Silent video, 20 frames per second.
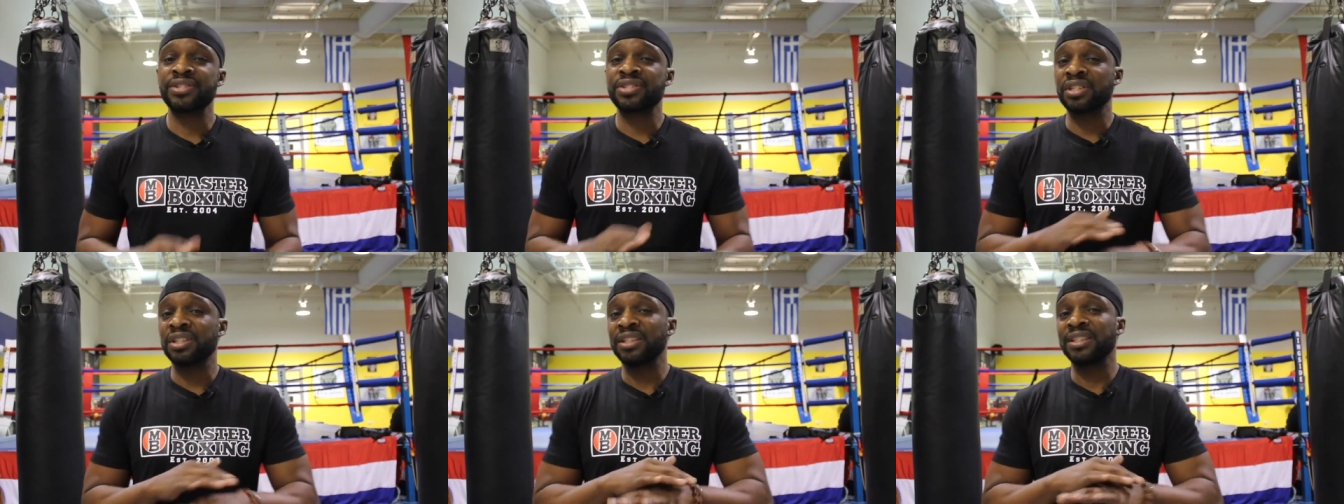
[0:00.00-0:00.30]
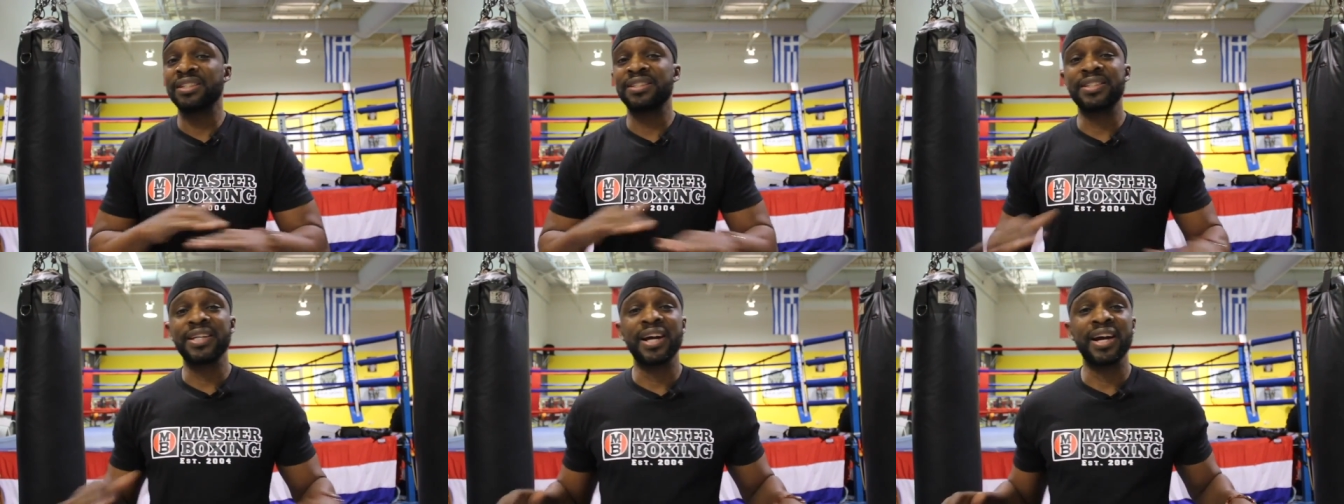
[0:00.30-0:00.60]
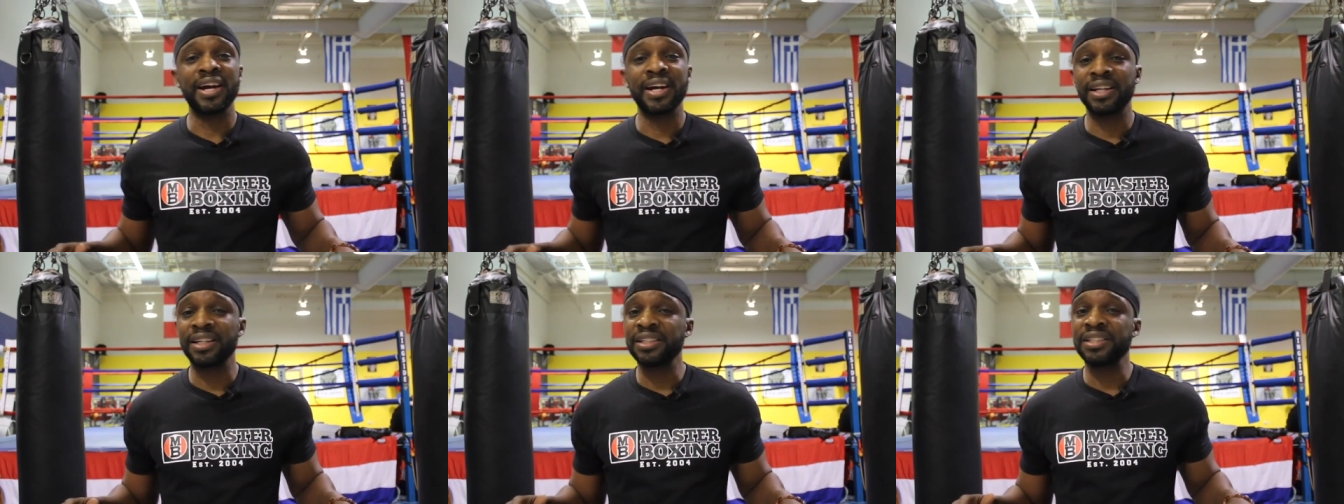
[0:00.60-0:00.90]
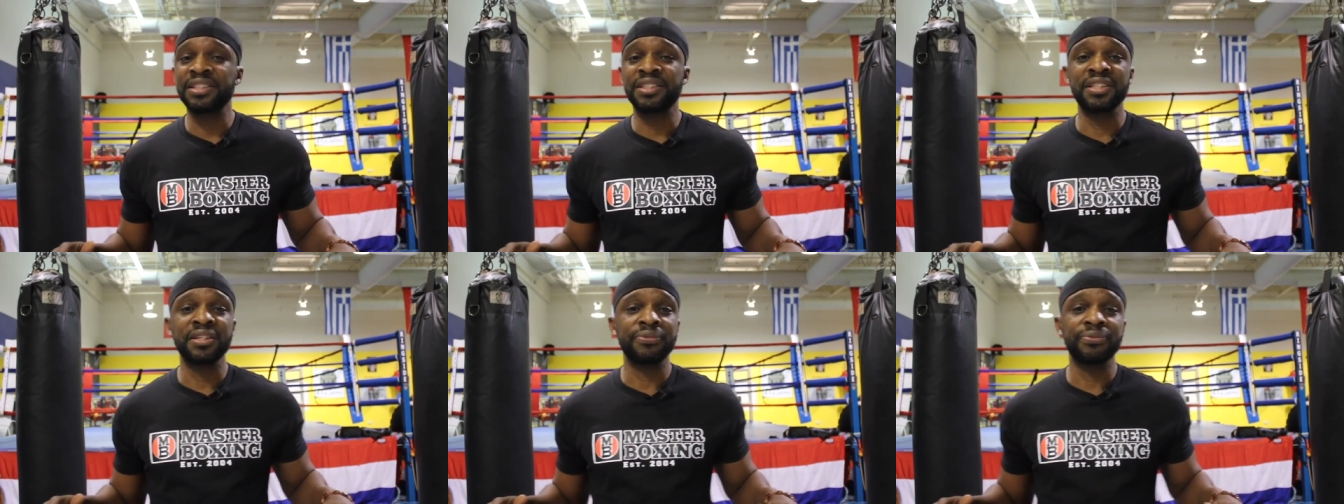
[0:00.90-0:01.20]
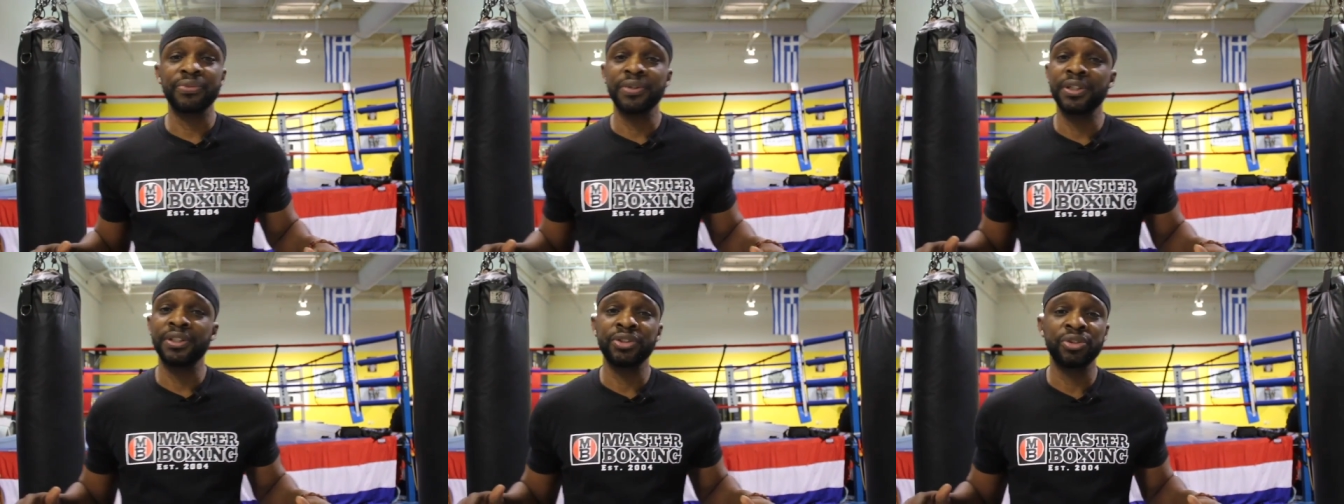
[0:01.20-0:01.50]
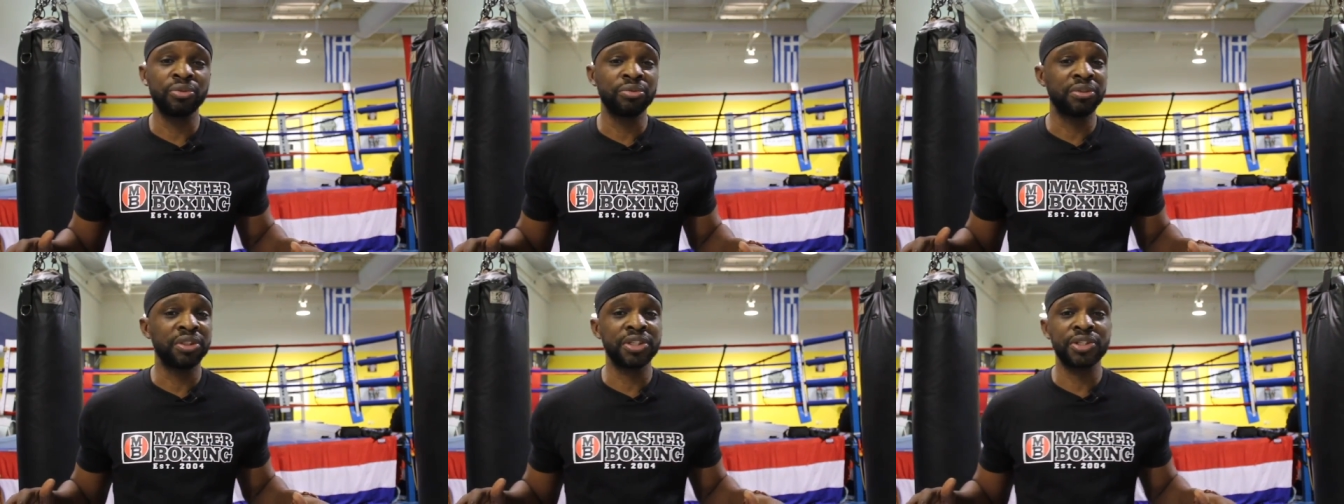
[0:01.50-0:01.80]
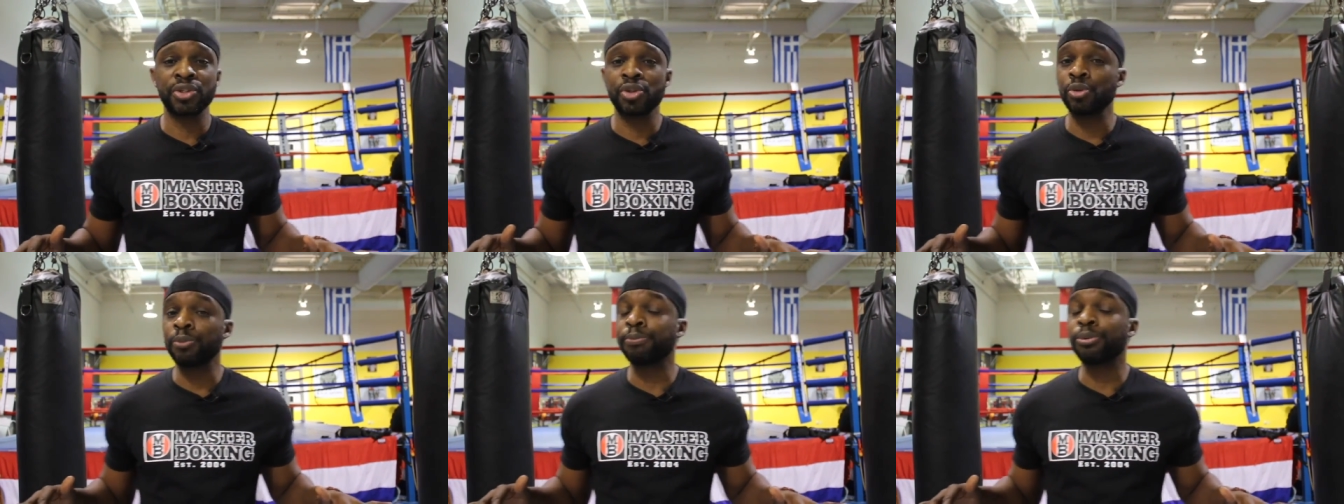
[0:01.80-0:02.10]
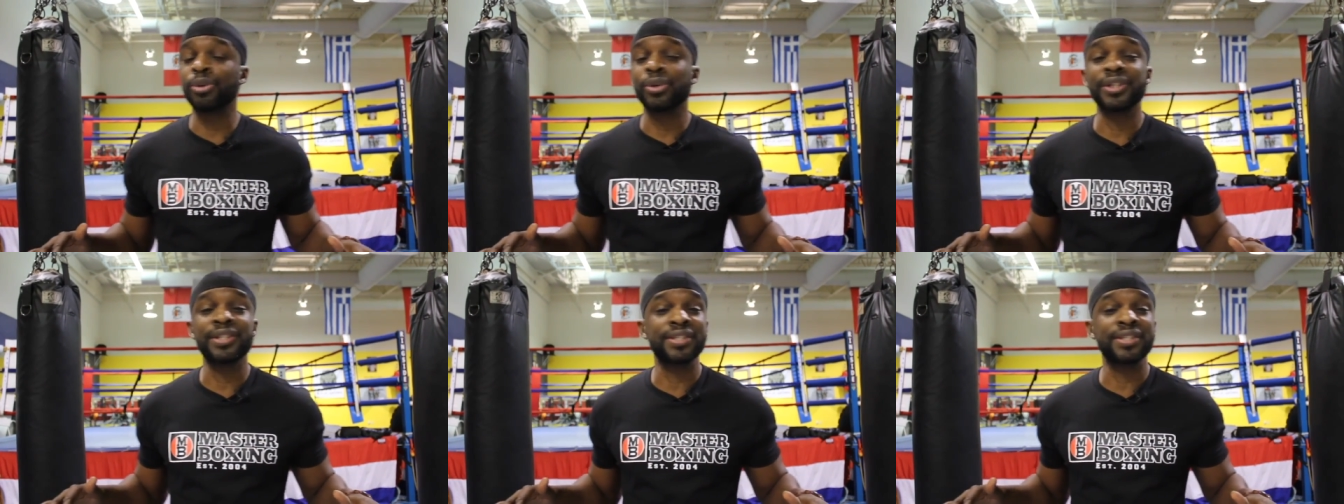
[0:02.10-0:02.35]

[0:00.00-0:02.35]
it's an entirely different judicial